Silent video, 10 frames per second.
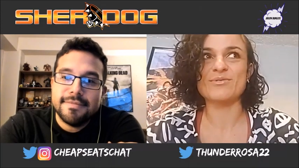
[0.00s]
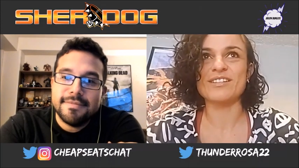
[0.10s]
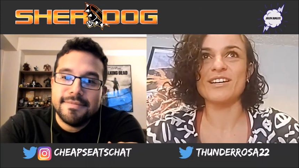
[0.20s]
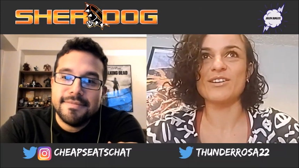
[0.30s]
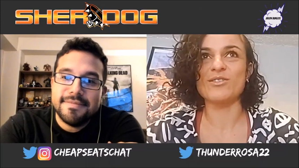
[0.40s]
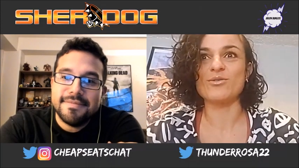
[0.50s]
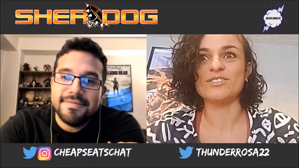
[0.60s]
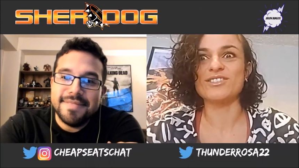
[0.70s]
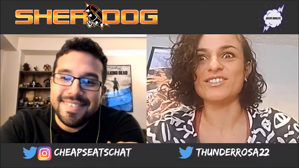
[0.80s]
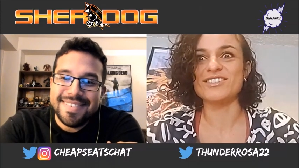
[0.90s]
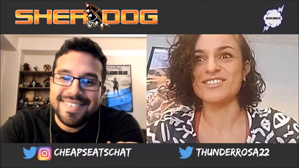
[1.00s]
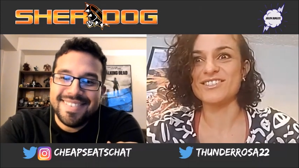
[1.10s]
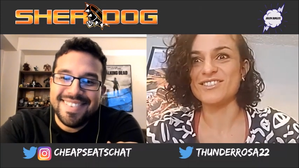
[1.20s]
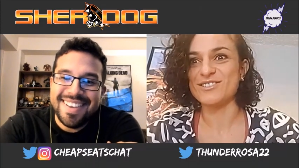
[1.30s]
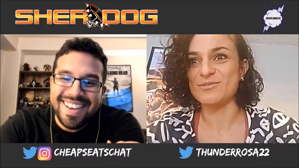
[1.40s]
Speaker 1: like, holy jeez, this is
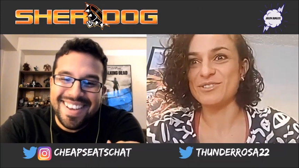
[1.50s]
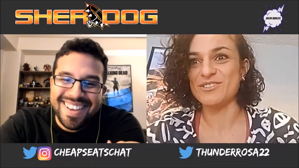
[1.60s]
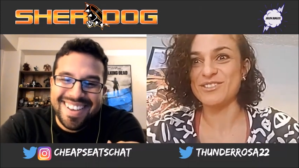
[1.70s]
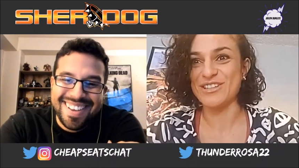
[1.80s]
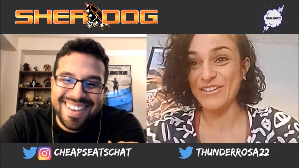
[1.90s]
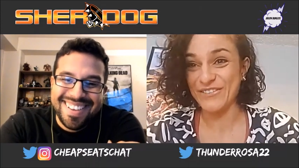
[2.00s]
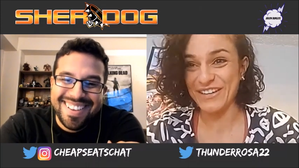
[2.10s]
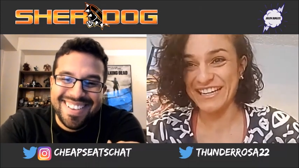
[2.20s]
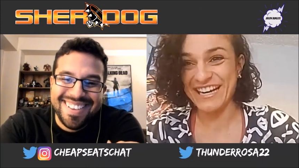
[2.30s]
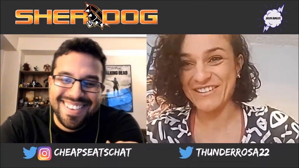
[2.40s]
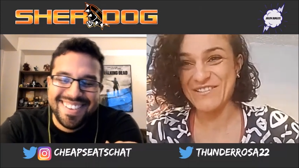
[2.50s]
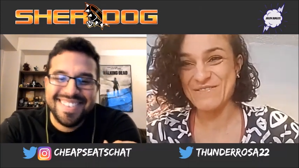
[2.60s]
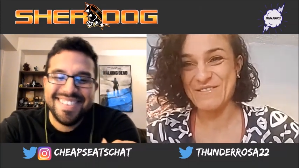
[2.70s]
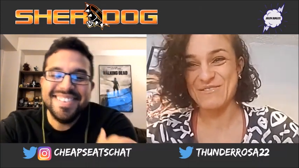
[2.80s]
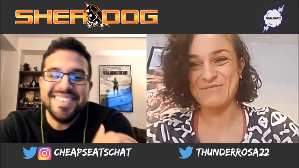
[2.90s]
some serious stuff. Like, I
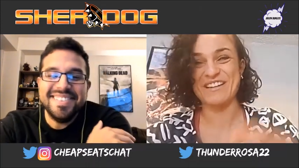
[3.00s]
remember,